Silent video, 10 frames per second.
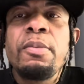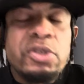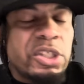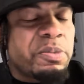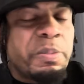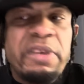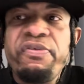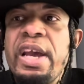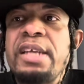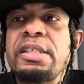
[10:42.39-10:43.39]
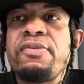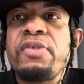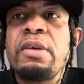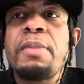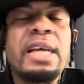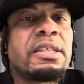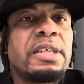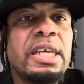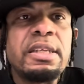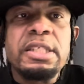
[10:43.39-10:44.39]
Just be fans of him as
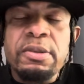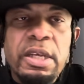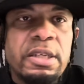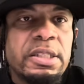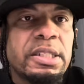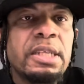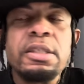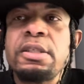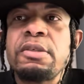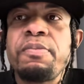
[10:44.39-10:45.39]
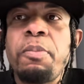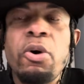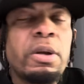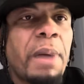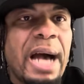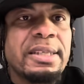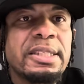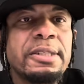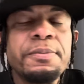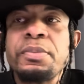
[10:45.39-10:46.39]
in the sense of the sport of
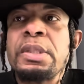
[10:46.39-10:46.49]
boxing.